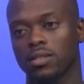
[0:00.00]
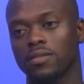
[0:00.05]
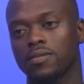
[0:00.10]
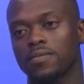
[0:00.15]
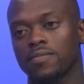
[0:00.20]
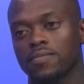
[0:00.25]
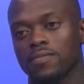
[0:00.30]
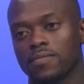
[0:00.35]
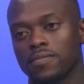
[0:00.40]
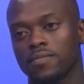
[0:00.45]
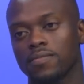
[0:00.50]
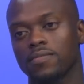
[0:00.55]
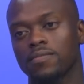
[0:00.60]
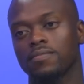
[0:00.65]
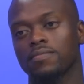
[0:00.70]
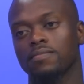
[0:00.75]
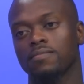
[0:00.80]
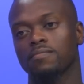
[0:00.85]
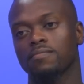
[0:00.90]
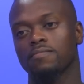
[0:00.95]
a
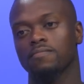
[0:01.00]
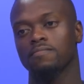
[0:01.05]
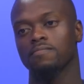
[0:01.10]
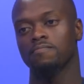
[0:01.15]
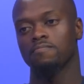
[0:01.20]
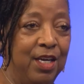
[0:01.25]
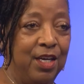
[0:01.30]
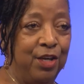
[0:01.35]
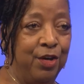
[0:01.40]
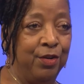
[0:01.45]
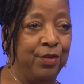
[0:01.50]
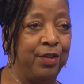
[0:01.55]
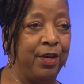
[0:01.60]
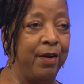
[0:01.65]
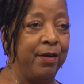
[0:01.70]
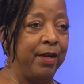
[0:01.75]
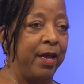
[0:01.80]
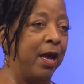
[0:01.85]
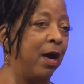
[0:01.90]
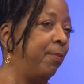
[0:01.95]
partnership. Mm-hmm. You're
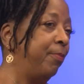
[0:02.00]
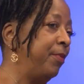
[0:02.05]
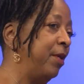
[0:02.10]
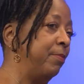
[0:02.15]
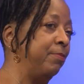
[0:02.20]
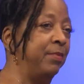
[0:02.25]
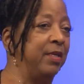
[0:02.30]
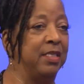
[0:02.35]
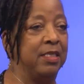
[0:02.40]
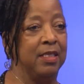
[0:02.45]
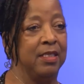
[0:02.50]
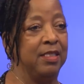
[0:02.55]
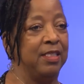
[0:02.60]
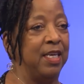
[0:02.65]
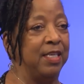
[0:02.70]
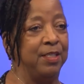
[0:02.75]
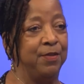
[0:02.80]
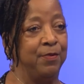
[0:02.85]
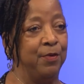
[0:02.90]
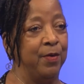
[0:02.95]
there to help them be
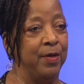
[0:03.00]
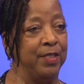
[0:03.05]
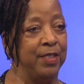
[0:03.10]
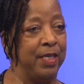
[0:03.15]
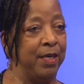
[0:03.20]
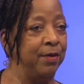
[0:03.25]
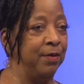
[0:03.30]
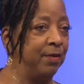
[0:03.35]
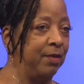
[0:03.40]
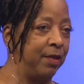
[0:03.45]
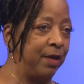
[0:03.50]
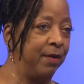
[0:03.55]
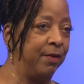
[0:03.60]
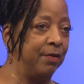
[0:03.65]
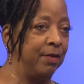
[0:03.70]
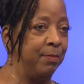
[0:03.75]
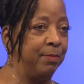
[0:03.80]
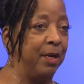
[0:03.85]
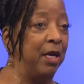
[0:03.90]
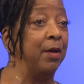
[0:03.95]
successful as they're there
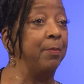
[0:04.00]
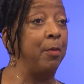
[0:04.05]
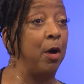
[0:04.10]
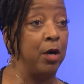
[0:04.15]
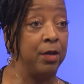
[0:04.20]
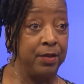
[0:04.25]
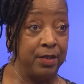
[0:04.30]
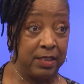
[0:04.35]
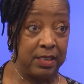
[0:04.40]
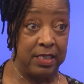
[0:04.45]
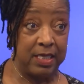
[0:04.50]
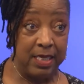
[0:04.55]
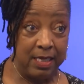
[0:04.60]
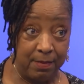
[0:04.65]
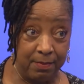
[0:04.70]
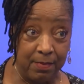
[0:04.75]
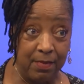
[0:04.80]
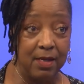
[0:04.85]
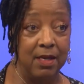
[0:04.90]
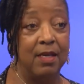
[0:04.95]
to be a part of the team.
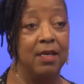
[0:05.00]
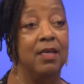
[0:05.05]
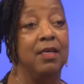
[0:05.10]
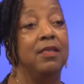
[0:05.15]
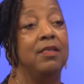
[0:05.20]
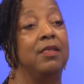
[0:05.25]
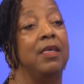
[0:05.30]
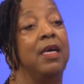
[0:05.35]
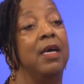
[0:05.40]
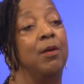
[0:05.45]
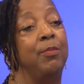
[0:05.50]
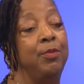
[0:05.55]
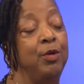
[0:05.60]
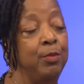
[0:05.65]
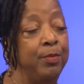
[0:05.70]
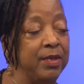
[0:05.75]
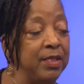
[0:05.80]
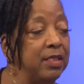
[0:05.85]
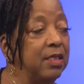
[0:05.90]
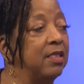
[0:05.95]
Correct. To help yes. you
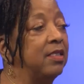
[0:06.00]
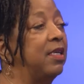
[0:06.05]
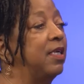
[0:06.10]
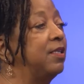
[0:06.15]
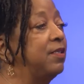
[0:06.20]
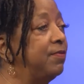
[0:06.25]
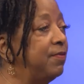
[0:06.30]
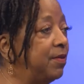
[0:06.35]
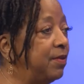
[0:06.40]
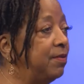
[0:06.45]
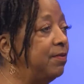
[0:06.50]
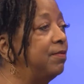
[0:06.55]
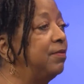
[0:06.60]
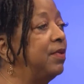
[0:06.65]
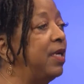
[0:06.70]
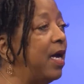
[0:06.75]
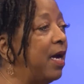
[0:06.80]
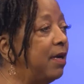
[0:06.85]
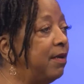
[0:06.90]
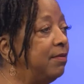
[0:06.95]
be successful. Yes.
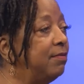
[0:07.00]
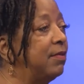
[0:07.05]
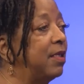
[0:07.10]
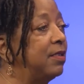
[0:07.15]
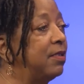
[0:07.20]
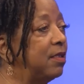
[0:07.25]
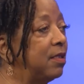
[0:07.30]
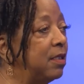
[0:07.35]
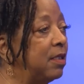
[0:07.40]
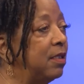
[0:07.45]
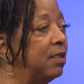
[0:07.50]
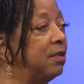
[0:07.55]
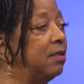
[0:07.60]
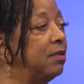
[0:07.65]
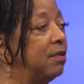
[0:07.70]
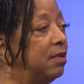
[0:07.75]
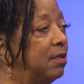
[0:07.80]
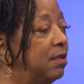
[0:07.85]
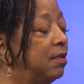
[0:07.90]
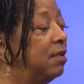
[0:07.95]
Yeah, that's, that's good.
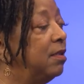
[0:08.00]
Great.